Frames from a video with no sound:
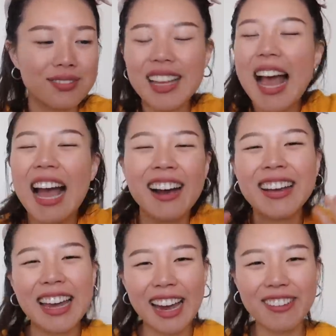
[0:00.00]

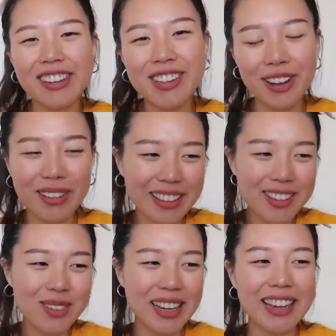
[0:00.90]
Okay, I don't want to talk about
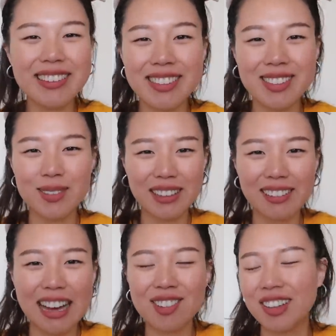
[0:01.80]
this because this is about the
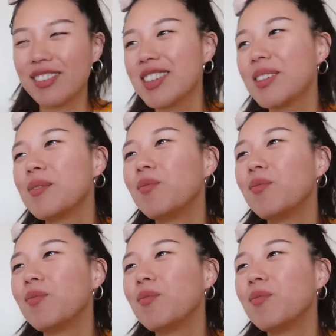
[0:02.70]
lash lift.